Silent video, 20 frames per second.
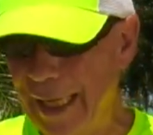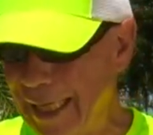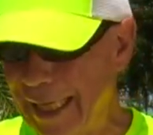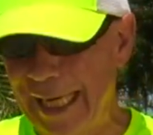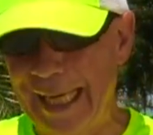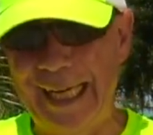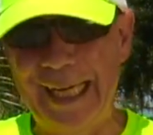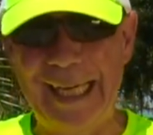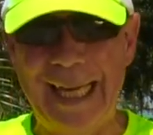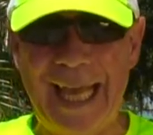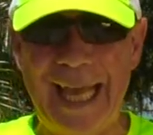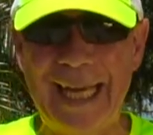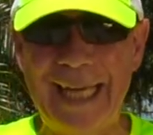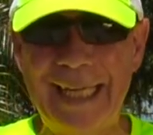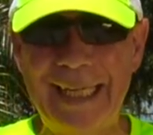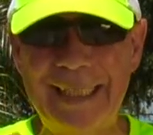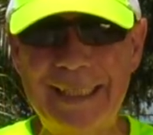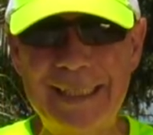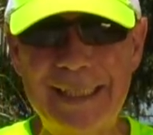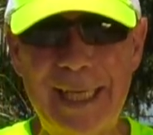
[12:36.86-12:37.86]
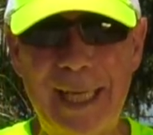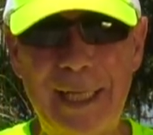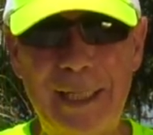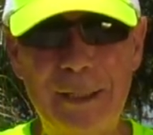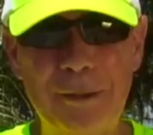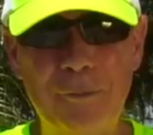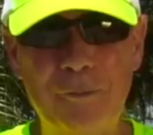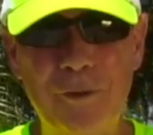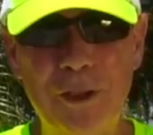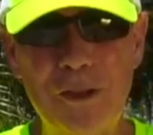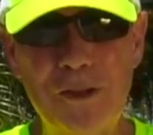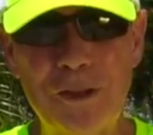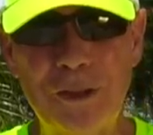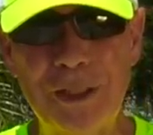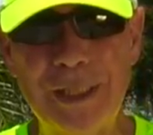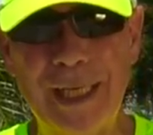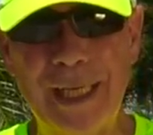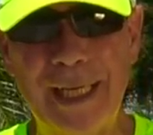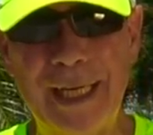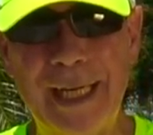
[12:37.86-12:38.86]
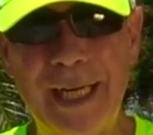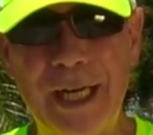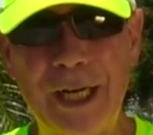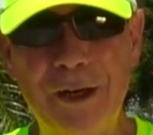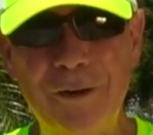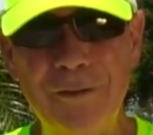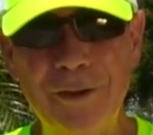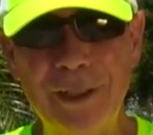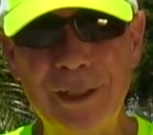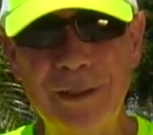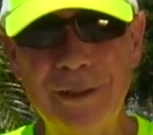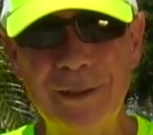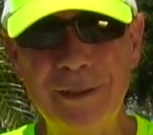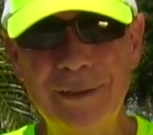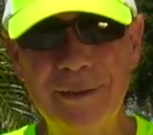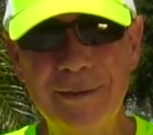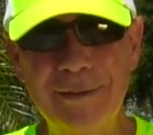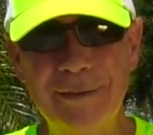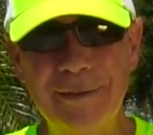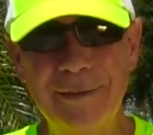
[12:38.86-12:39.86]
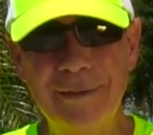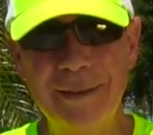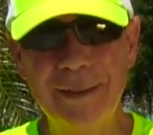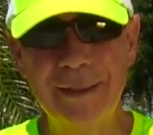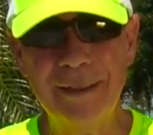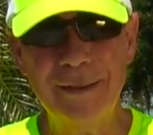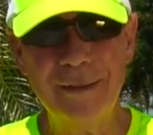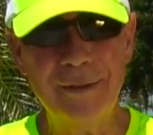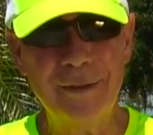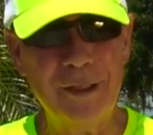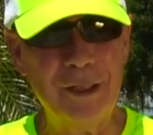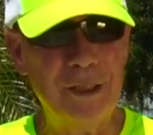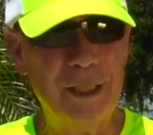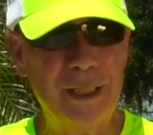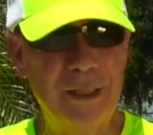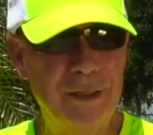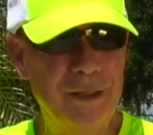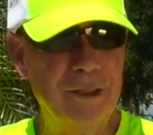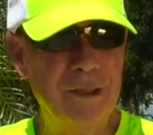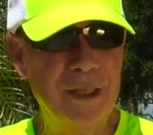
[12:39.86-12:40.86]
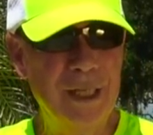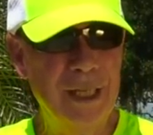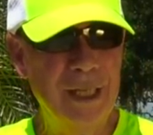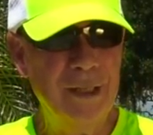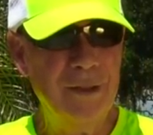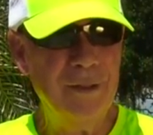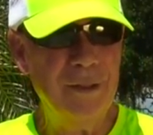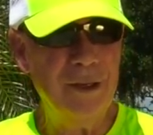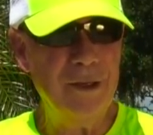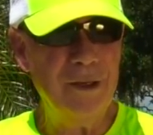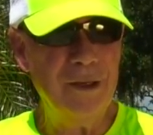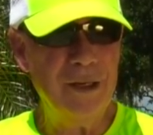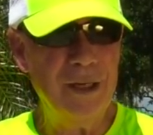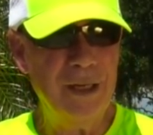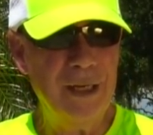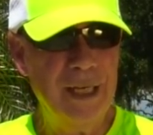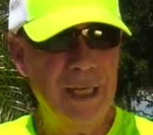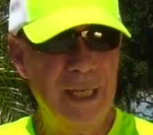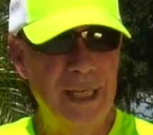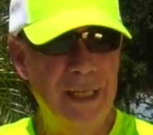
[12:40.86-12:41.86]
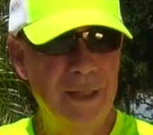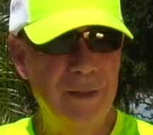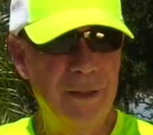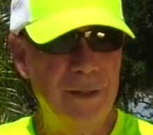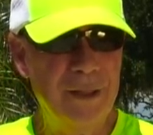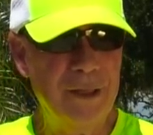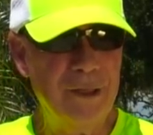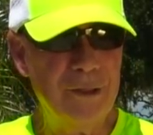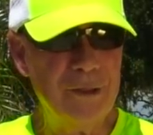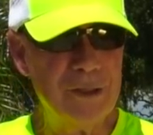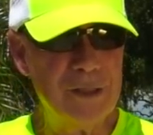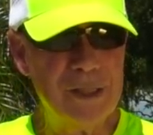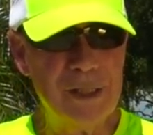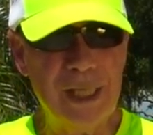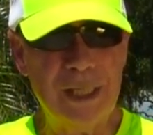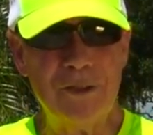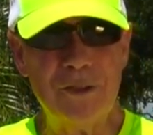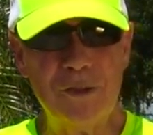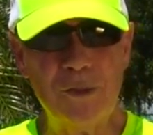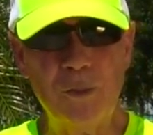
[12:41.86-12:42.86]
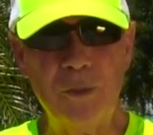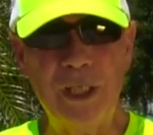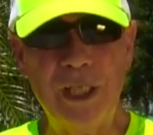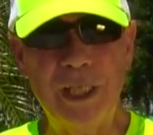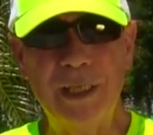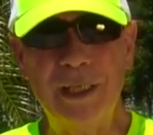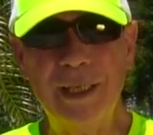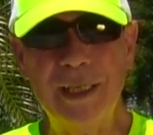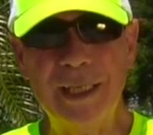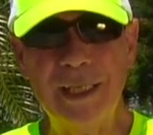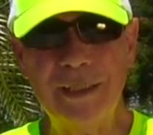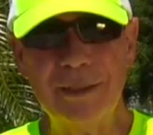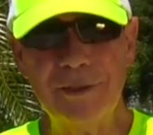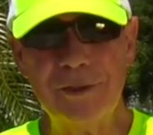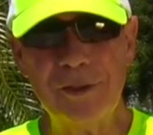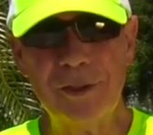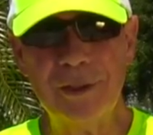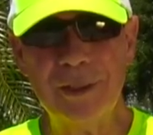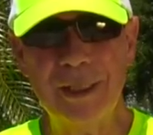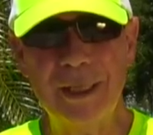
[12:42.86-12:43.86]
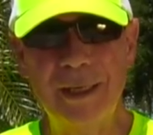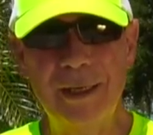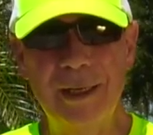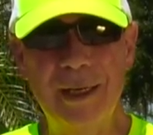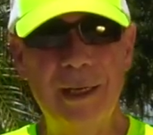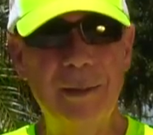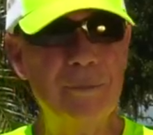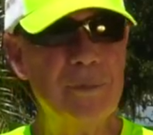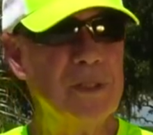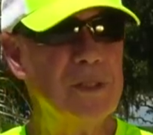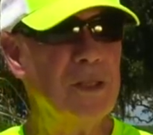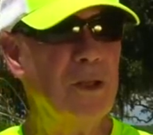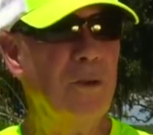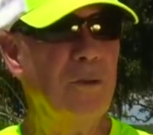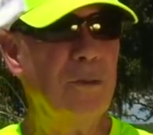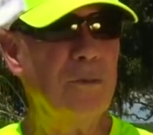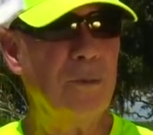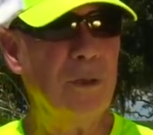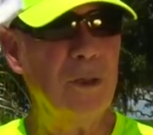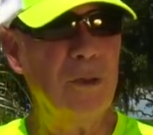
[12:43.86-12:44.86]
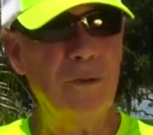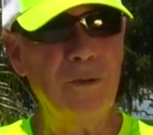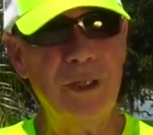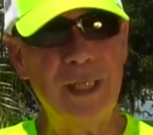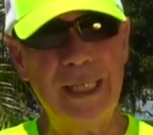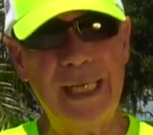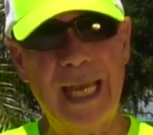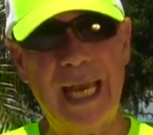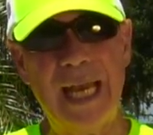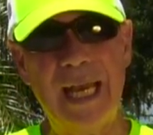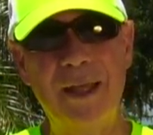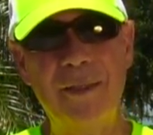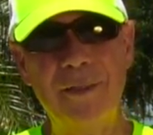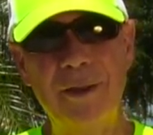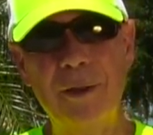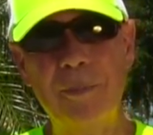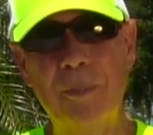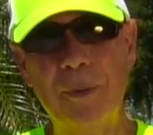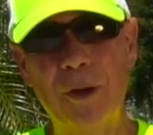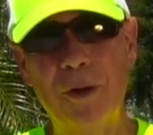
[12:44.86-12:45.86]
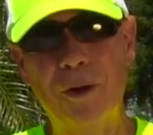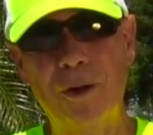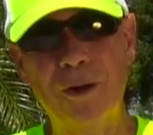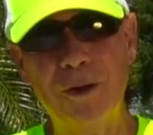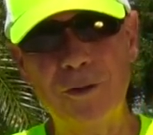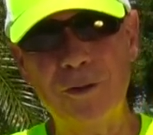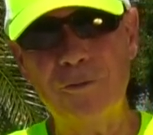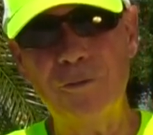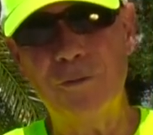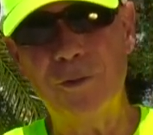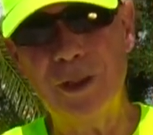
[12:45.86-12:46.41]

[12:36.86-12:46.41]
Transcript: they got a daddy that's taking them fishing, taking care of it. They're such sweet kids. I'm so thrilled that now they're part of